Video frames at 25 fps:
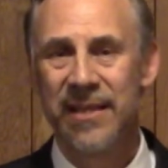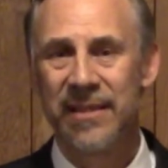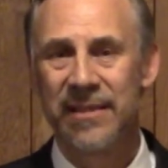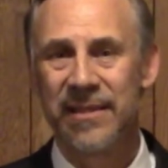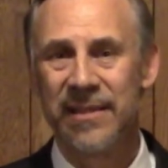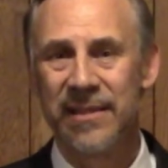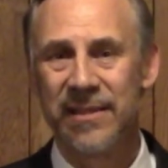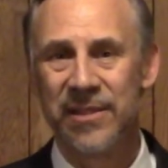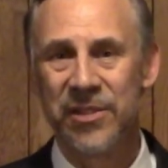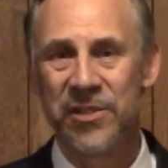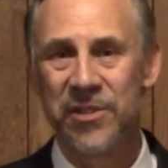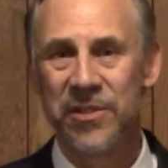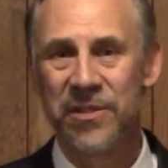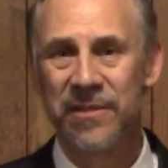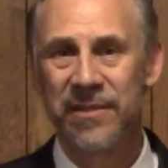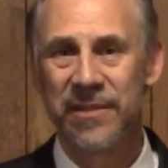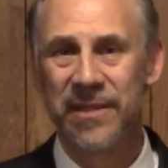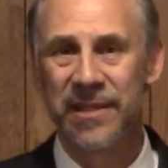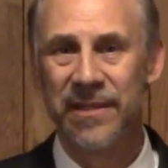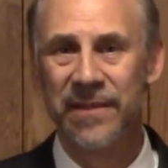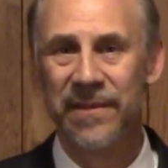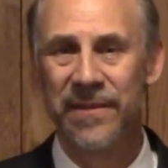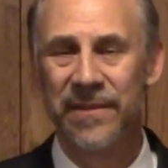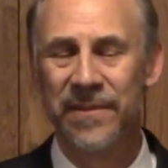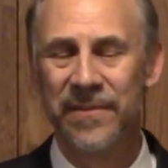
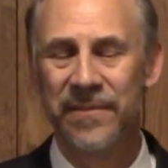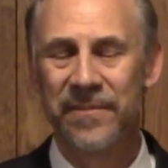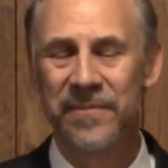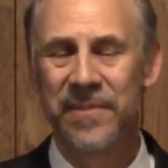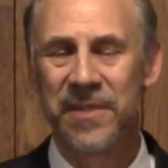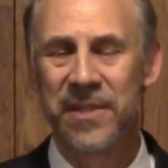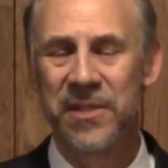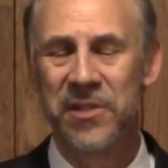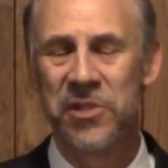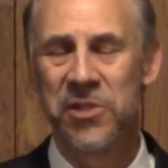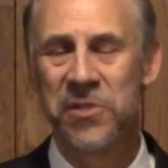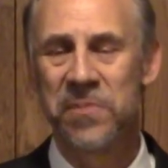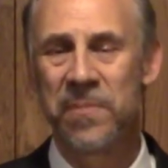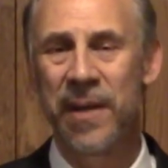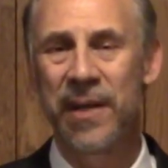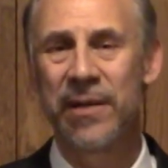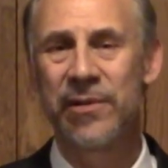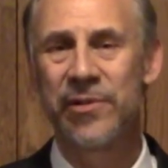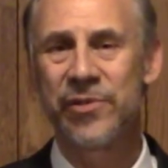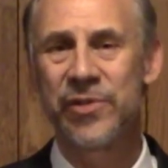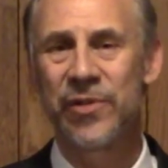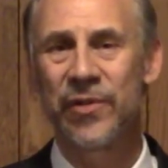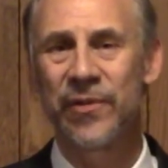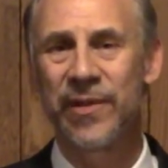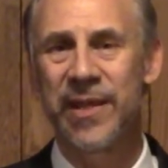The
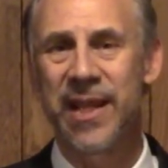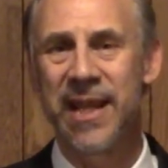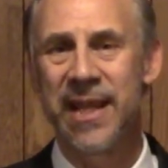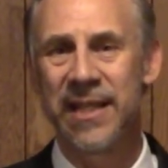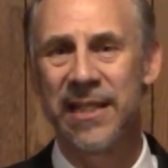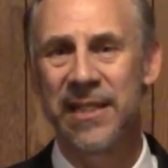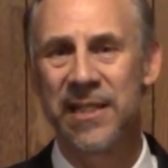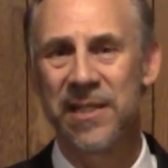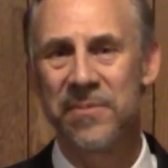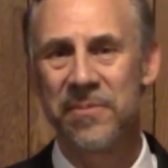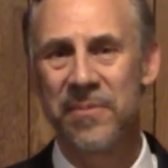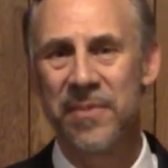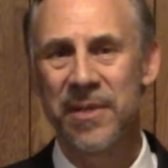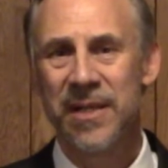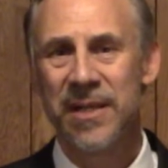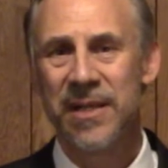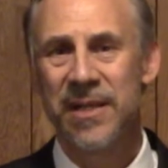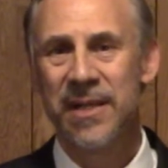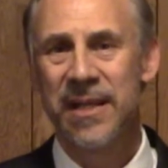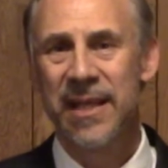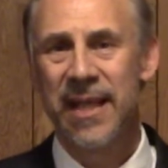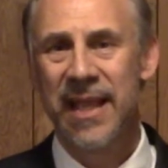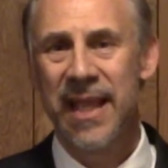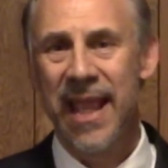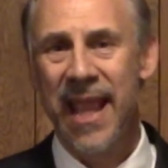spiritual kingdom
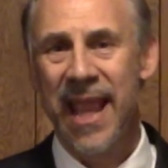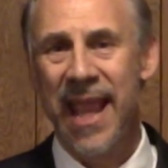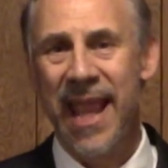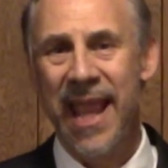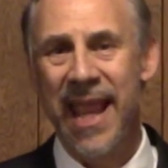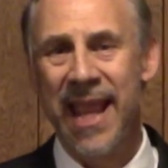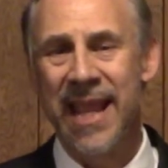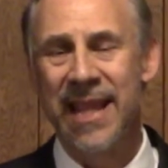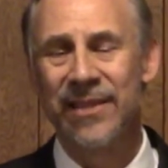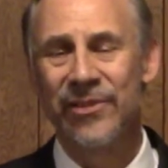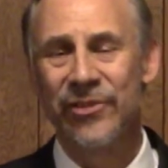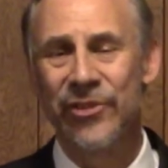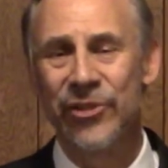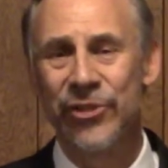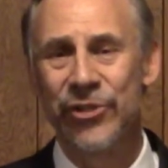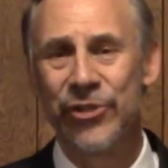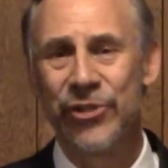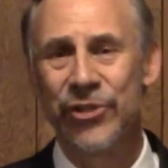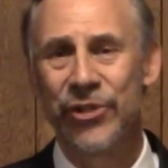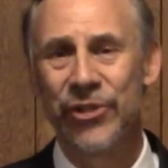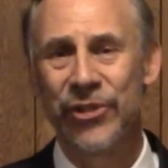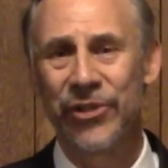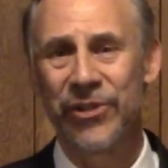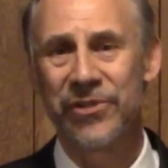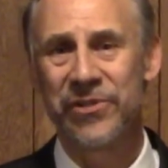and the
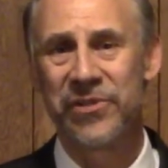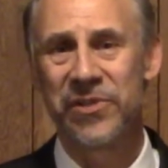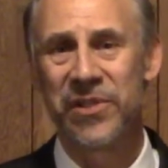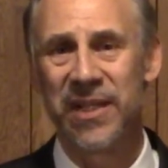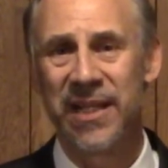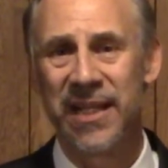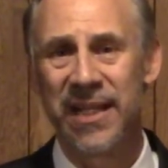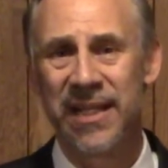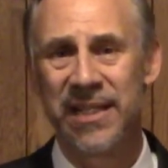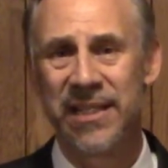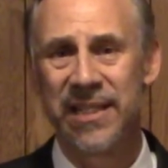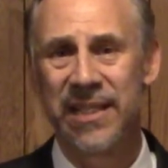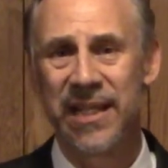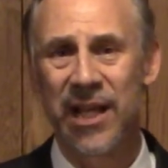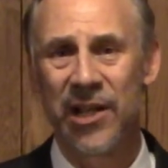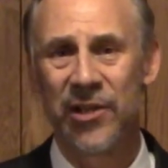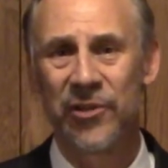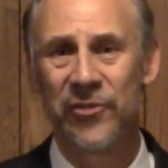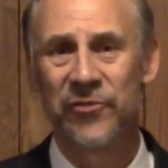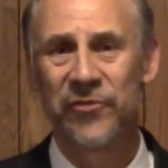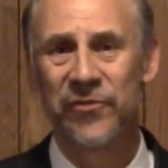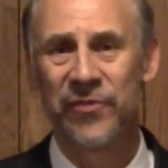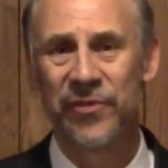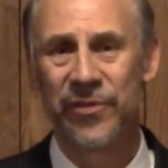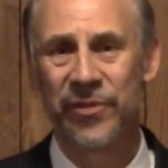church
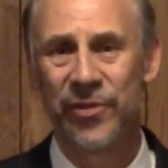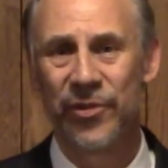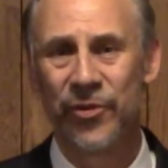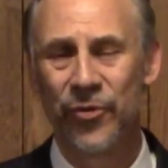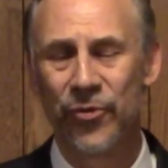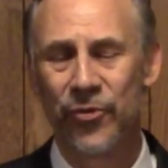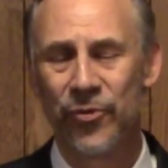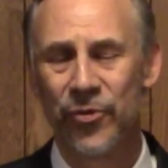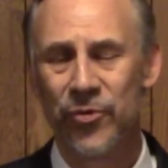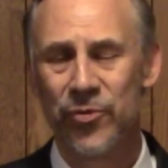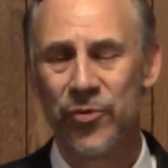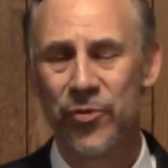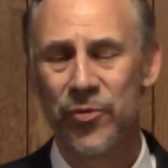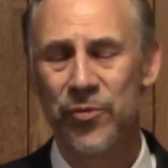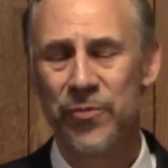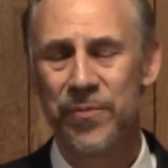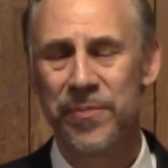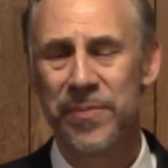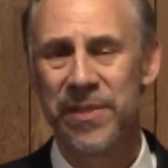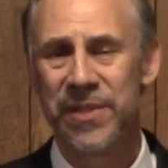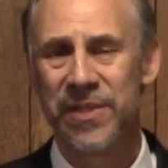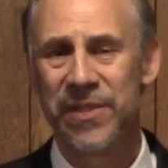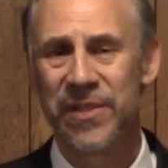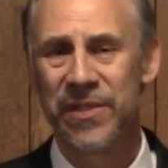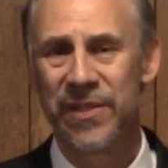itself
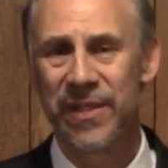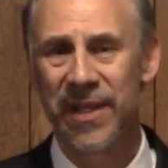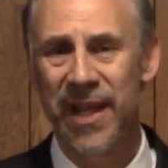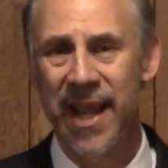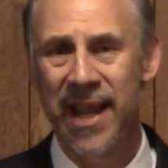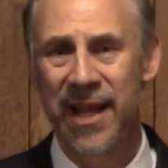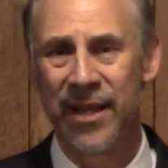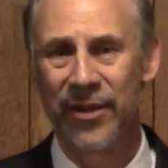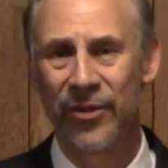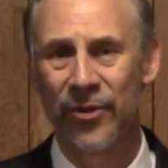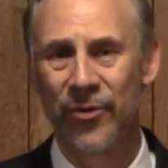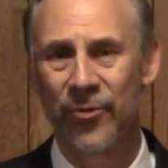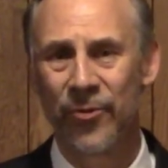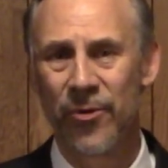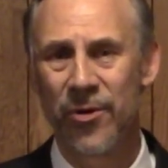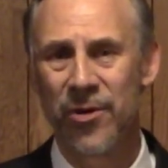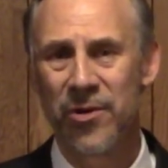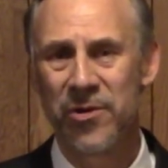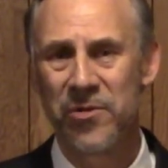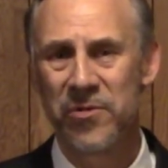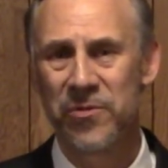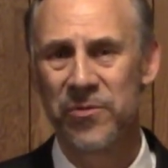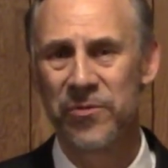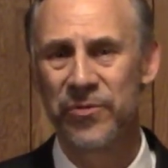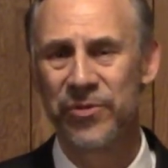grooms and
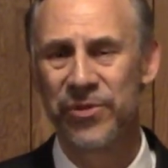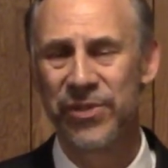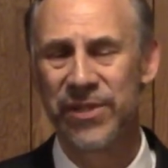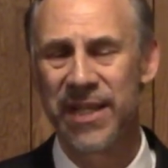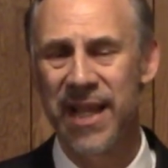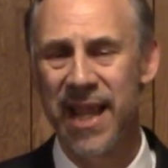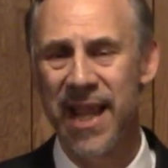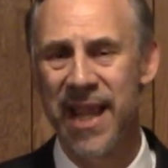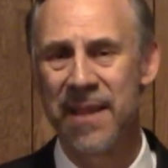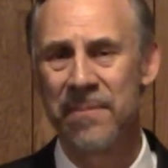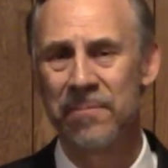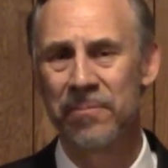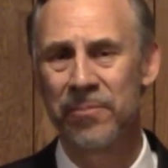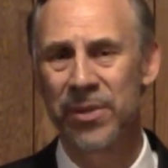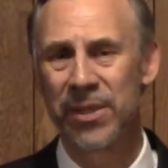grows and